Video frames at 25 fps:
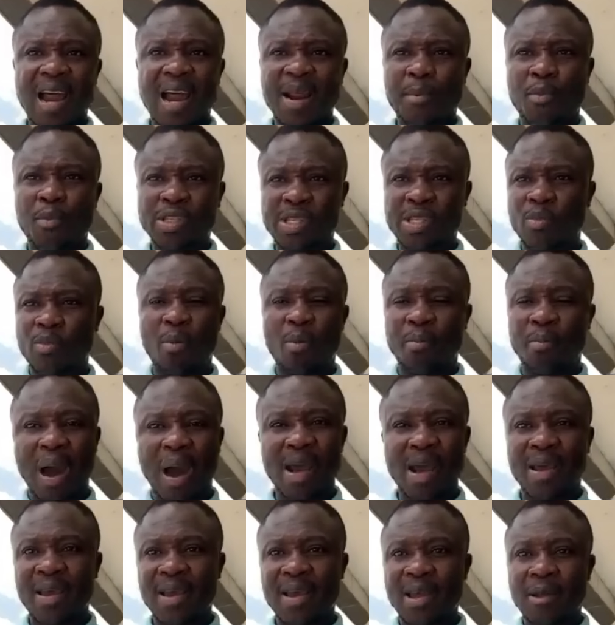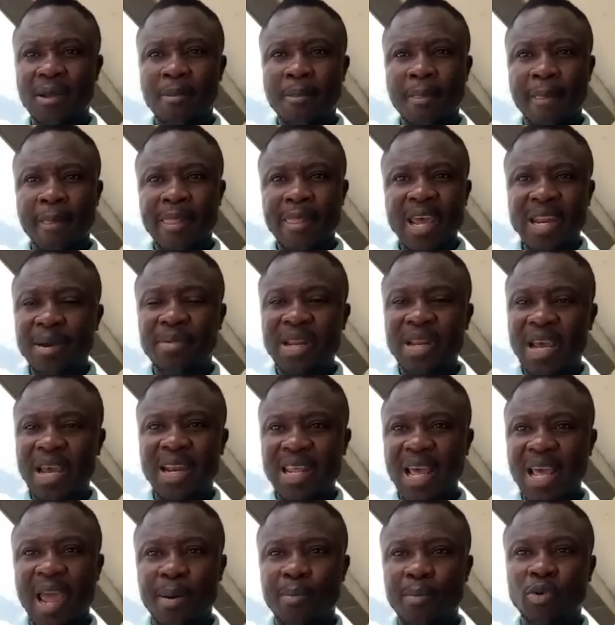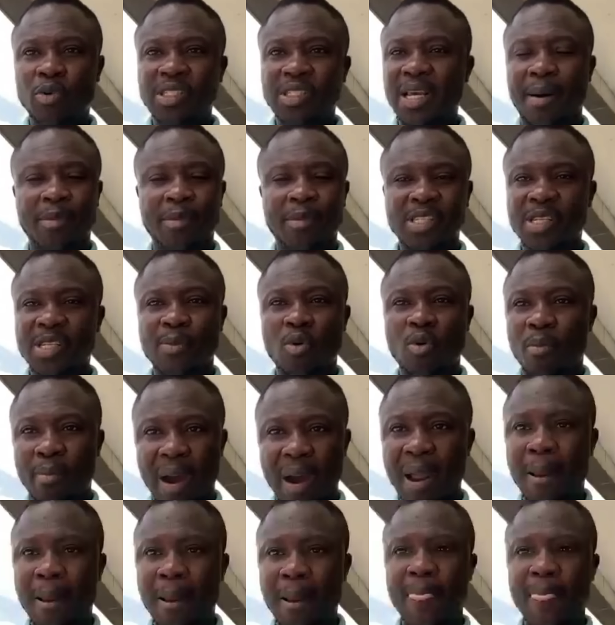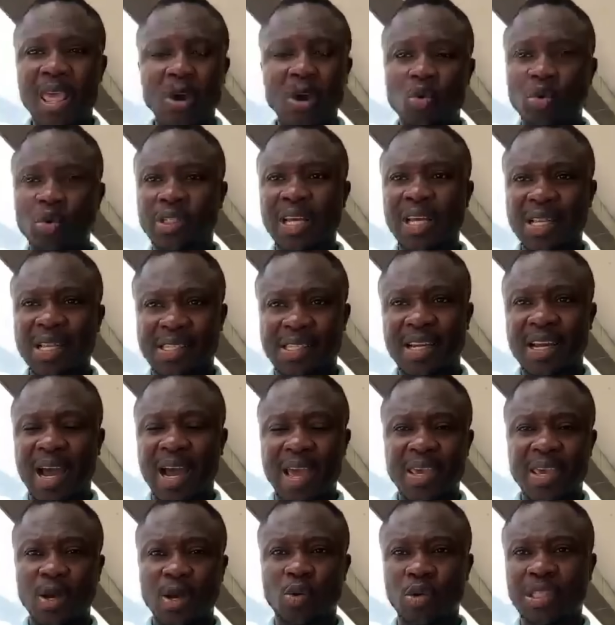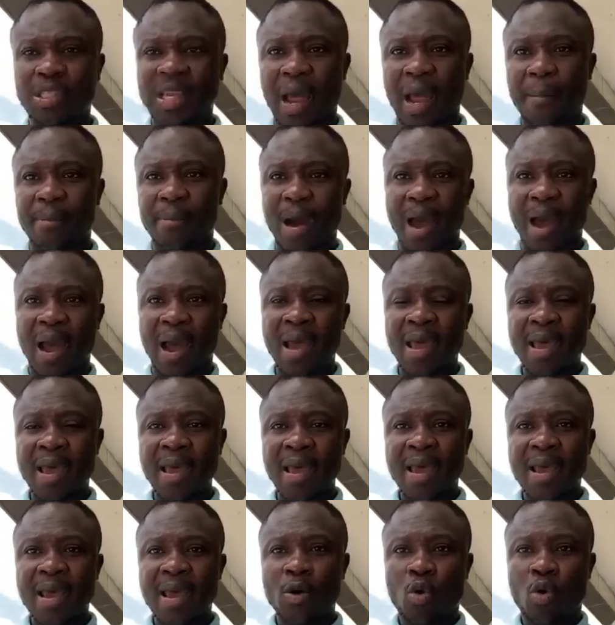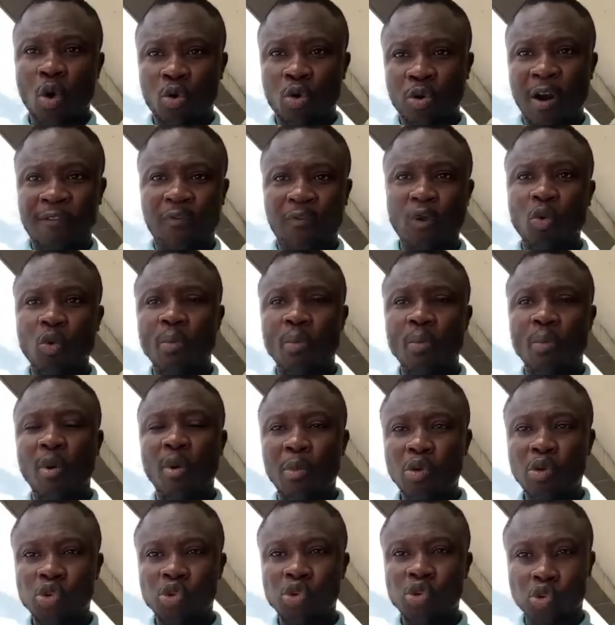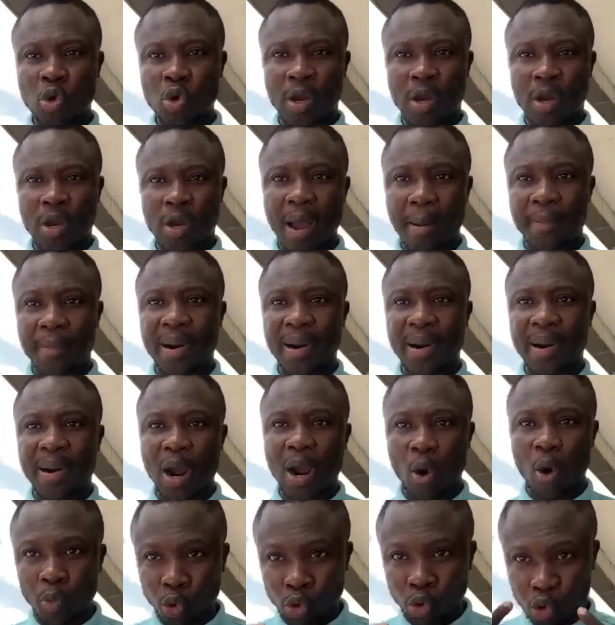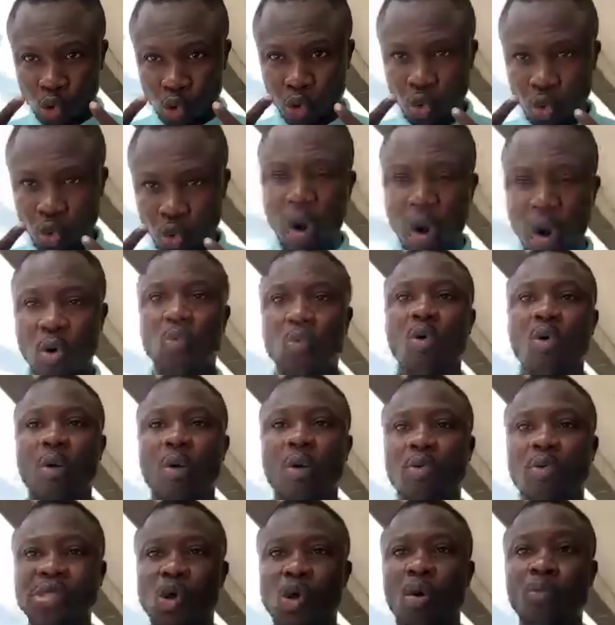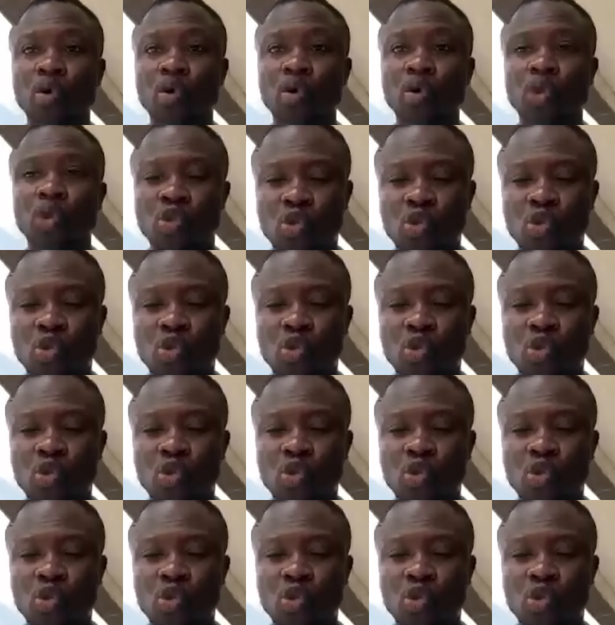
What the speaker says: Mosemoma. You name the idea, Muntia Mosemoma. You could have seka, you could have a cockra full moon camera, or moon soon, one who almost